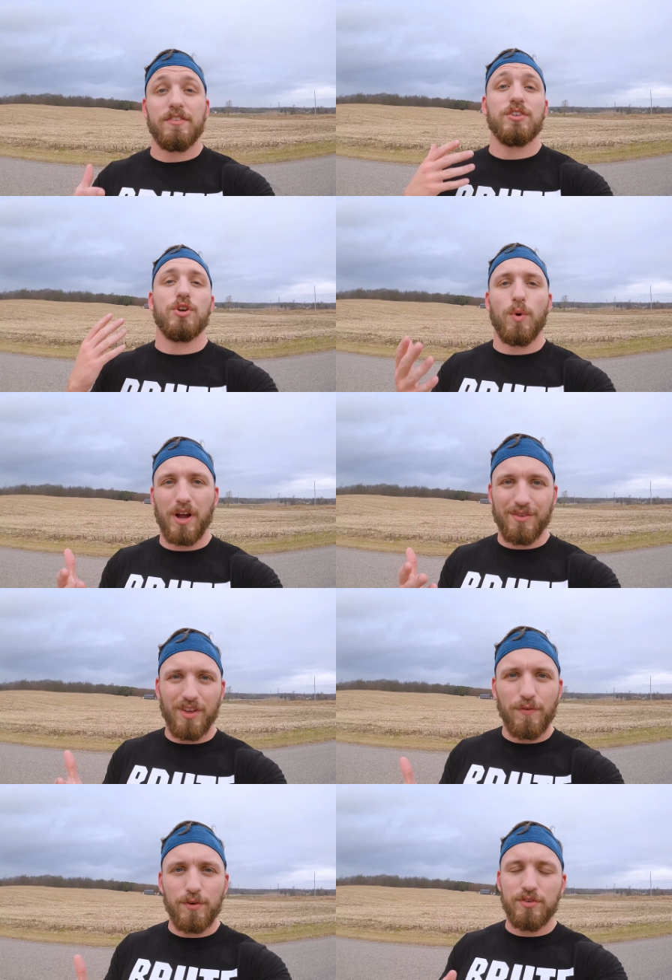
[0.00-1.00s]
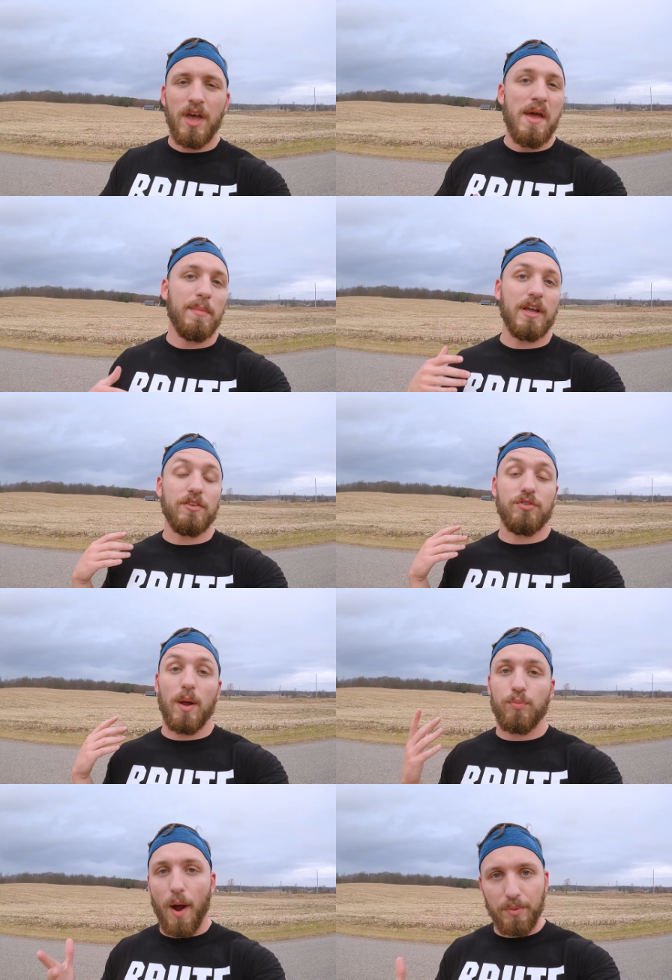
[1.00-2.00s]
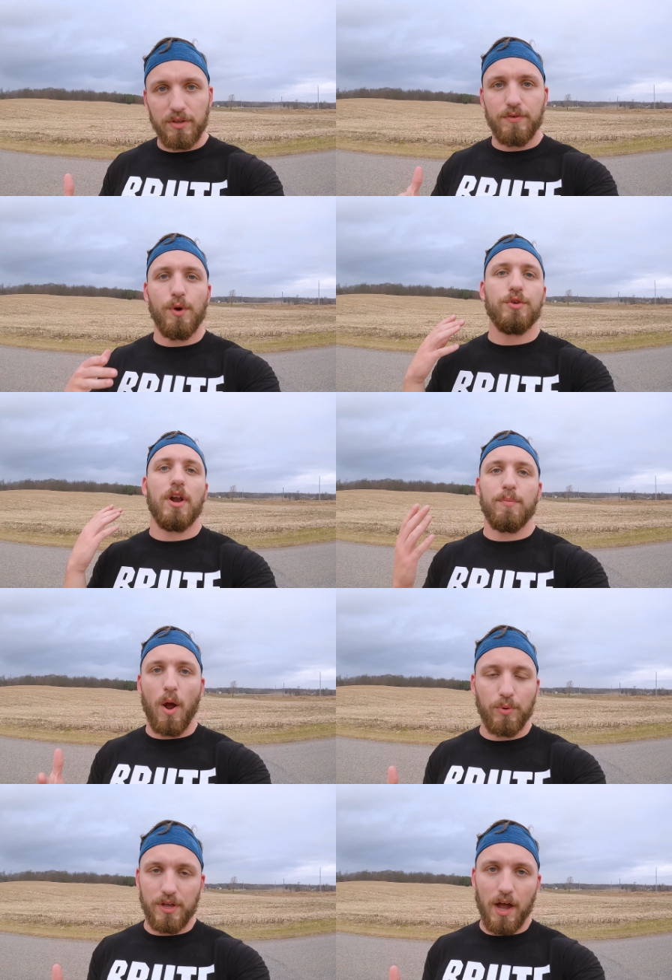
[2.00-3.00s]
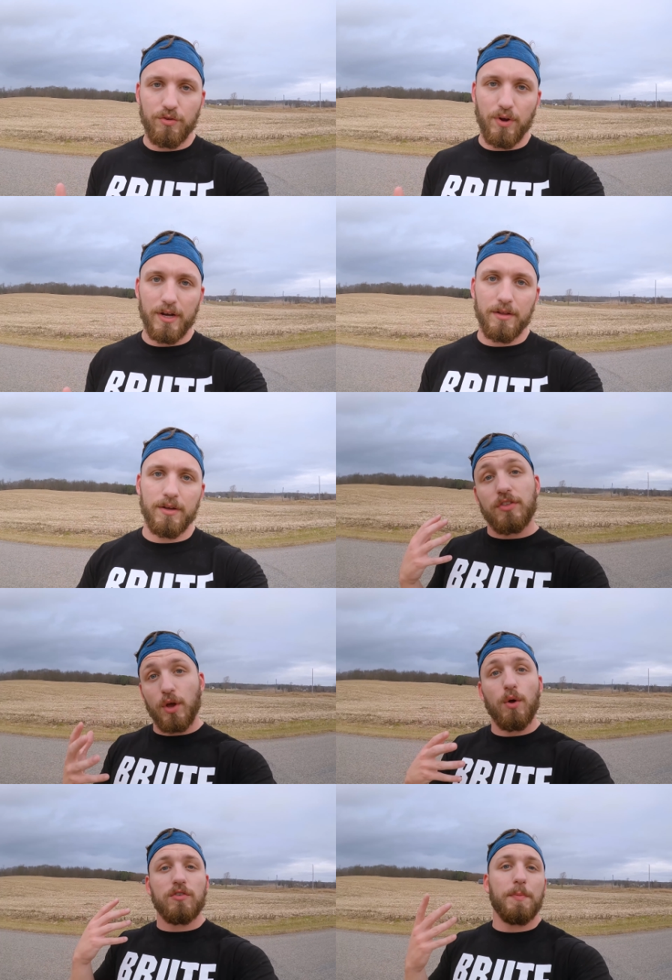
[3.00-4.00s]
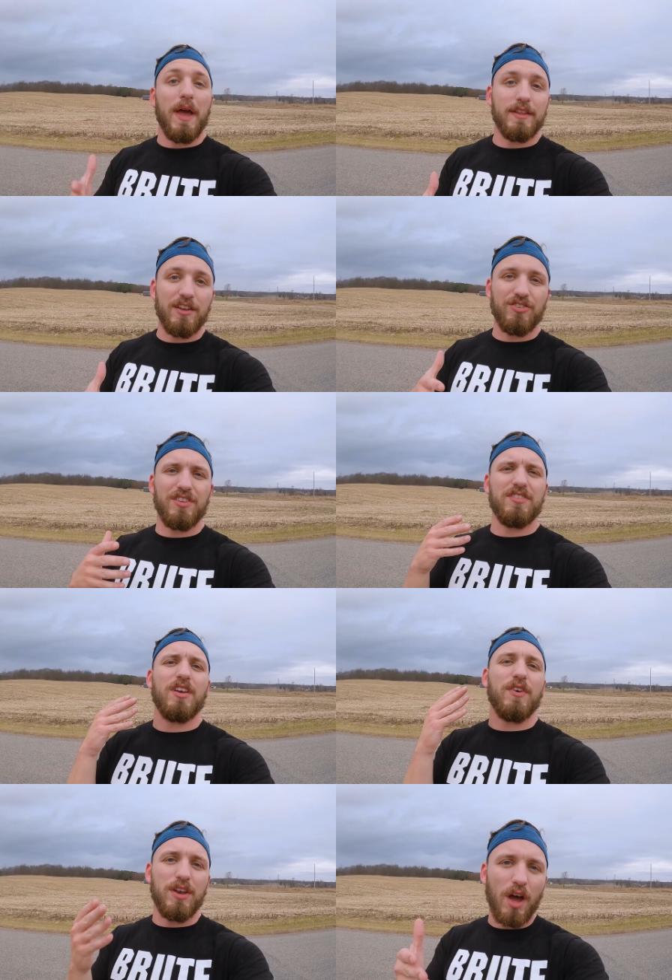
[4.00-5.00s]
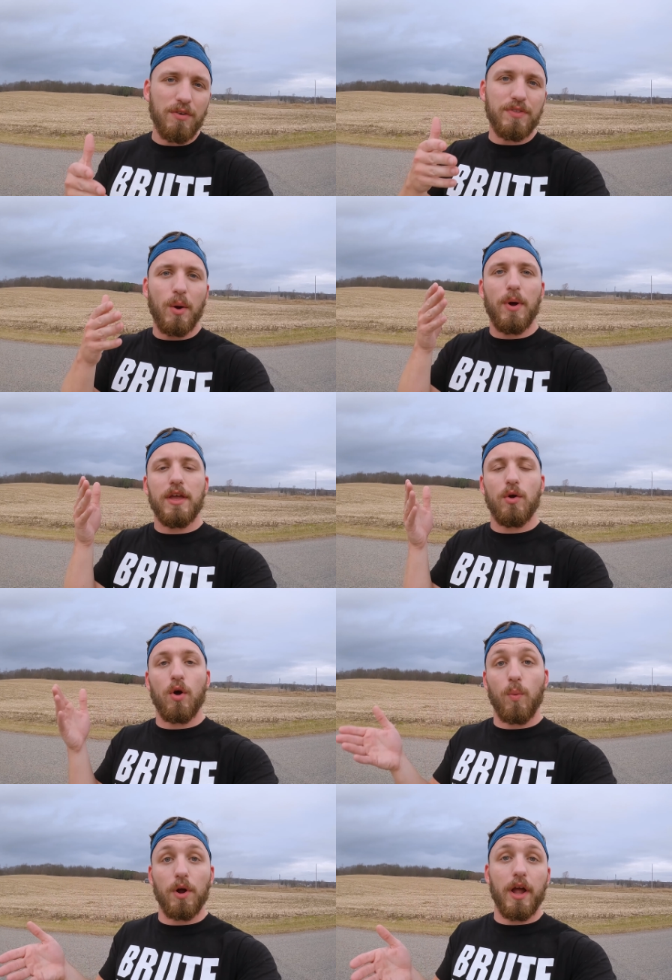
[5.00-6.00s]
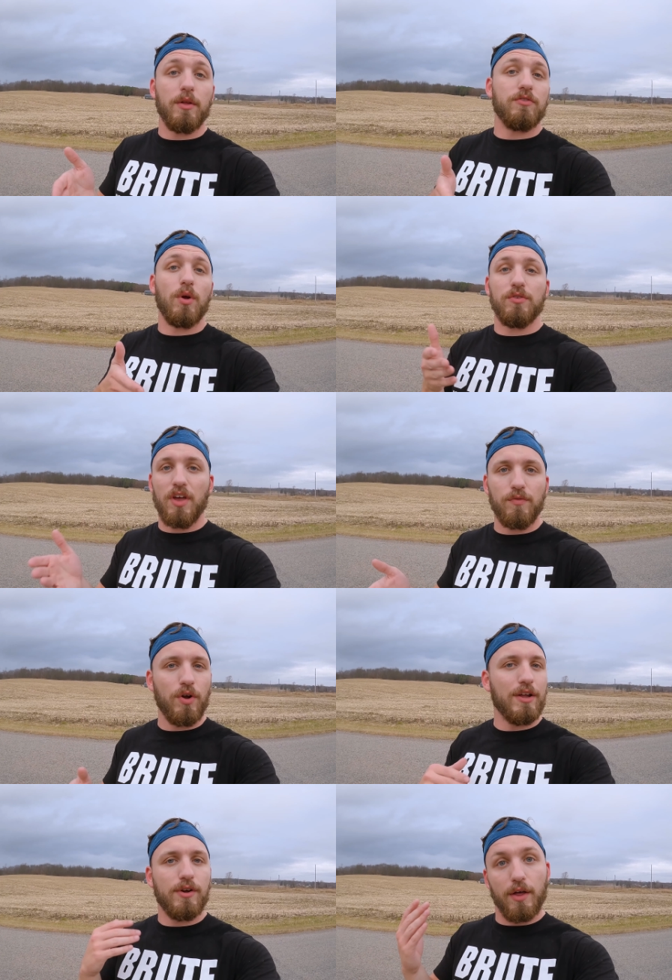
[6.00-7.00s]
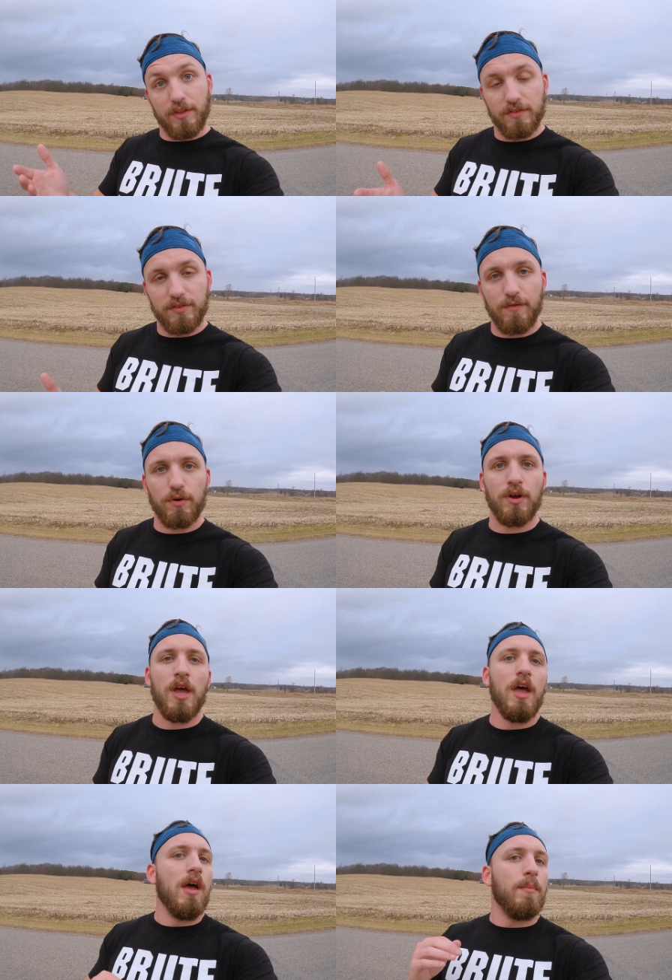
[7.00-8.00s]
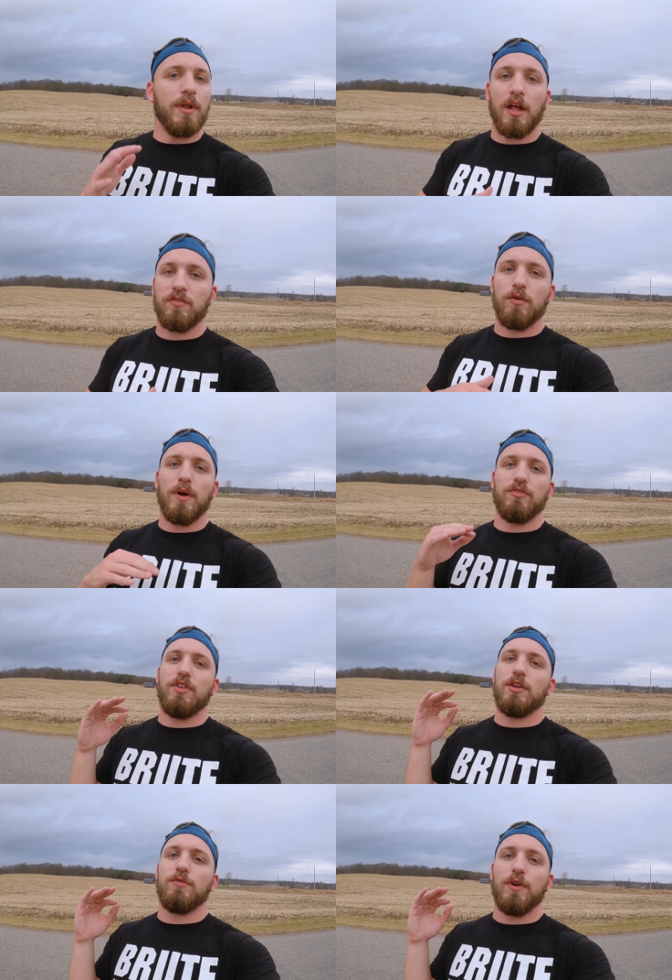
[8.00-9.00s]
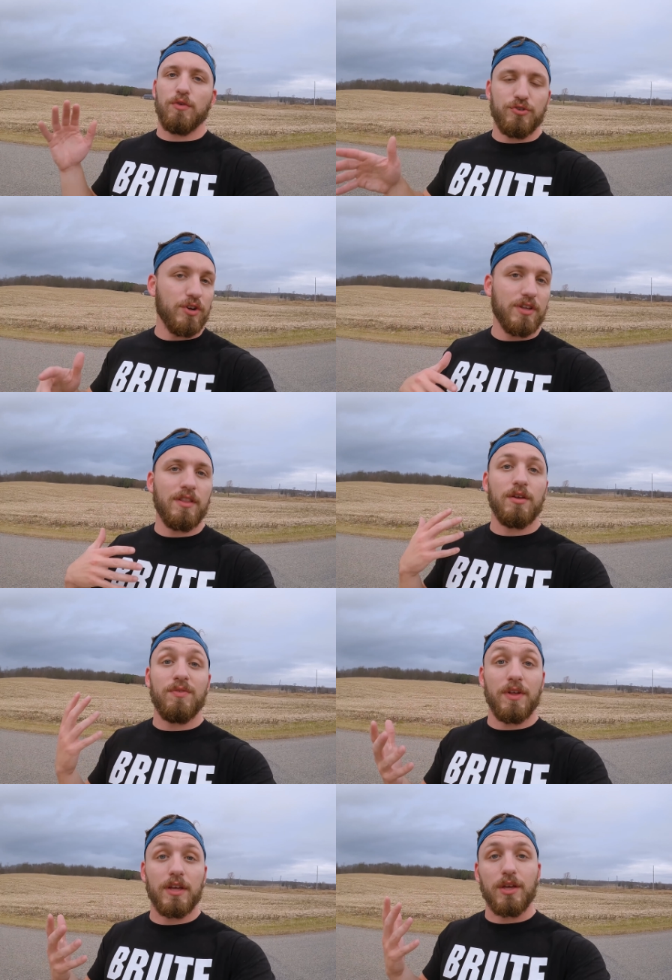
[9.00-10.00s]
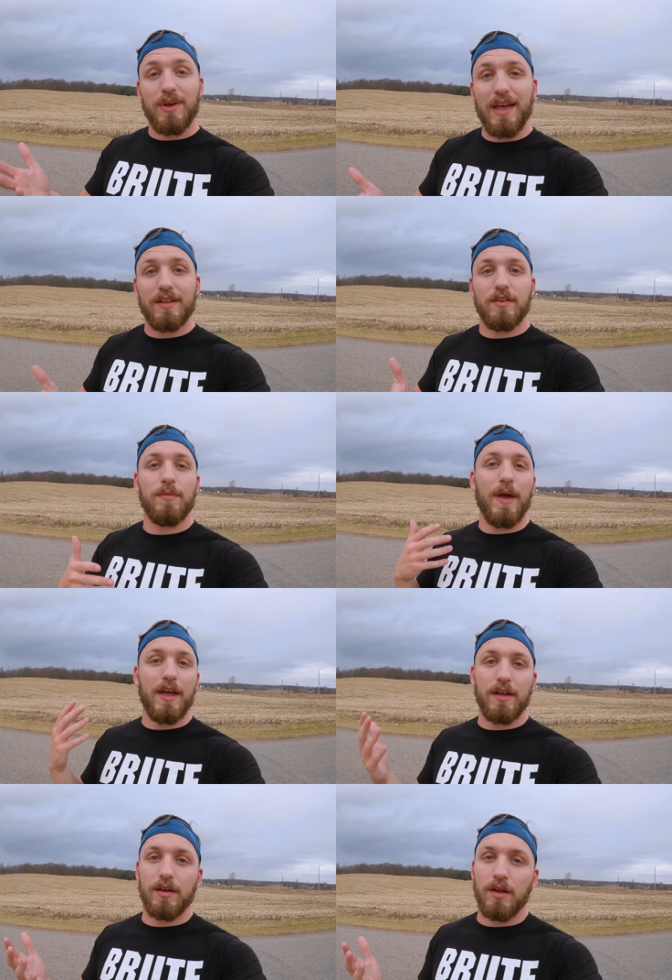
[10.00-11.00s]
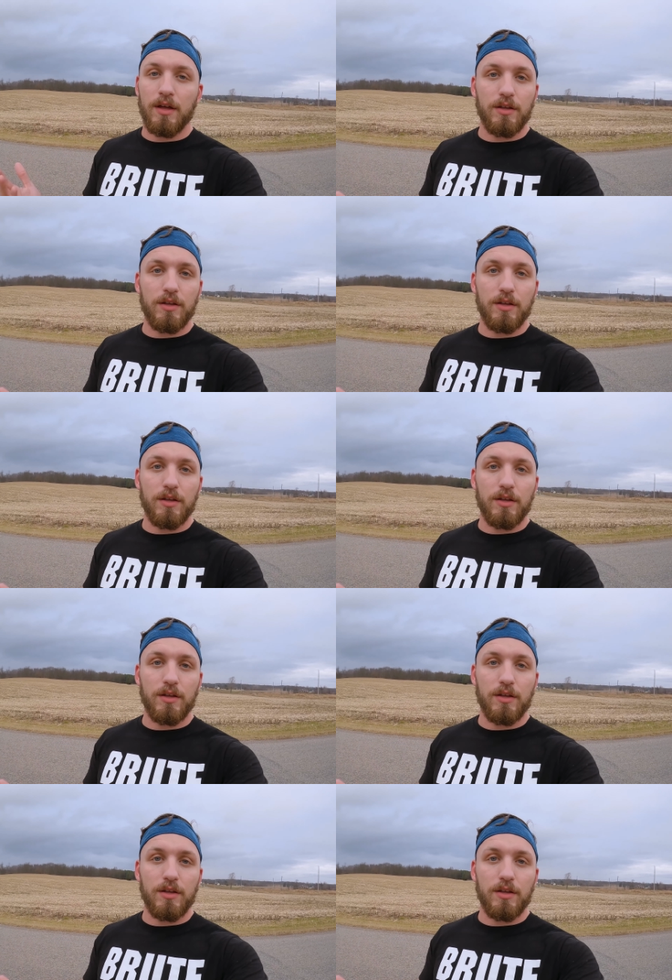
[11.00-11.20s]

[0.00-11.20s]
And as such, your workout suffers because you're not properly fueled, you're not properly hydrated. So the goal is to pay attention to this stuff enough, that way your workouts don't suffer and your health doesn't suffer, but not so much that you feel restricted, that you feel like you can't pay